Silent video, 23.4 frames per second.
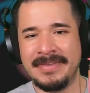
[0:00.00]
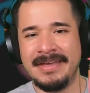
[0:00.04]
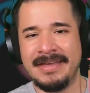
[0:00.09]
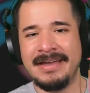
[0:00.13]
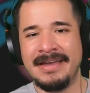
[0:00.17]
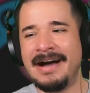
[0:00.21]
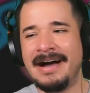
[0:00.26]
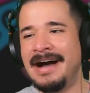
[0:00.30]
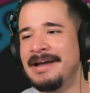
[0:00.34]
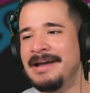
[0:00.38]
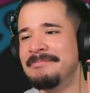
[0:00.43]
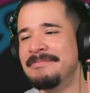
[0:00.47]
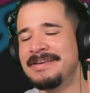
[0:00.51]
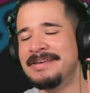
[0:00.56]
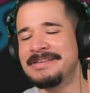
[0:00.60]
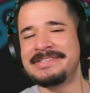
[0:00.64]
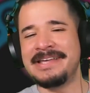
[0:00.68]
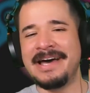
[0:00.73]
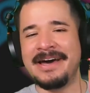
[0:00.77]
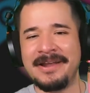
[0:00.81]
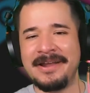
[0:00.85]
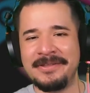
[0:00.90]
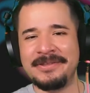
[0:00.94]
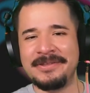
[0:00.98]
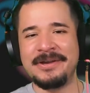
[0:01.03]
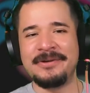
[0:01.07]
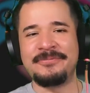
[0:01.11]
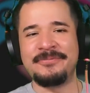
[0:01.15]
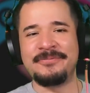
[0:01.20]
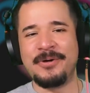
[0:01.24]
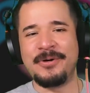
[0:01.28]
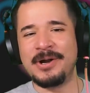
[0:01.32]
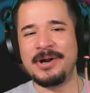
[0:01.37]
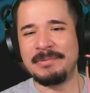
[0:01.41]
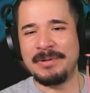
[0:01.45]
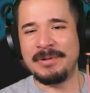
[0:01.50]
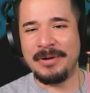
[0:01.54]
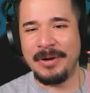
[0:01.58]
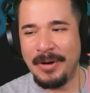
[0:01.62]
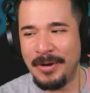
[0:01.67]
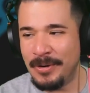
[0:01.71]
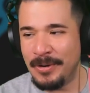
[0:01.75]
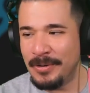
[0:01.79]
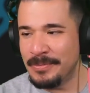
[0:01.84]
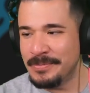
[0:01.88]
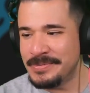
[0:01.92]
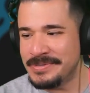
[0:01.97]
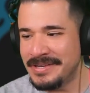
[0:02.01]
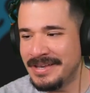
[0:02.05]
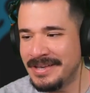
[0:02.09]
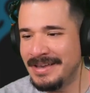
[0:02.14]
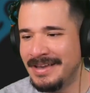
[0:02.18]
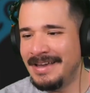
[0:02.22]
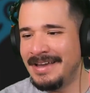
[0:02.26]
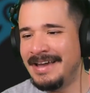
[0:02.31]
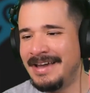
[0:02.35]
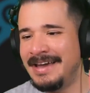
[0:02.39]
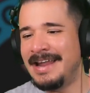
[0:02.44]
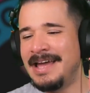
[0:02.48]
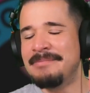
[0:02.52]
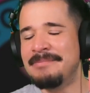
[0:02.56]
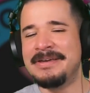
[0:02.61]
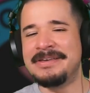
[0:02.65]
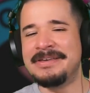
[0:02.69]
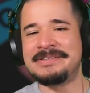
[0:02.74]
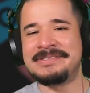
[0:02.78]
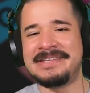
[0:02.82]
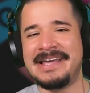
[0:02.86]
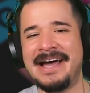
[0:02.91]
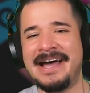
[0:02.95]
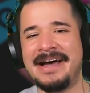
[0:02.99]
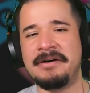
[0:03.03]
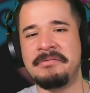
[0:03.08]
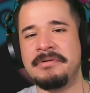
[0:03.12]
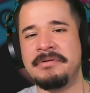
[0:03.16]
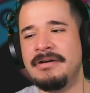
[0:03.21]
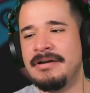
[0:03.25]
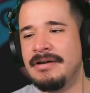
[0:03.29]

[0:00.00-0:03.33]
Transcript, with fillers: I missed out on the affordable homes and I missed out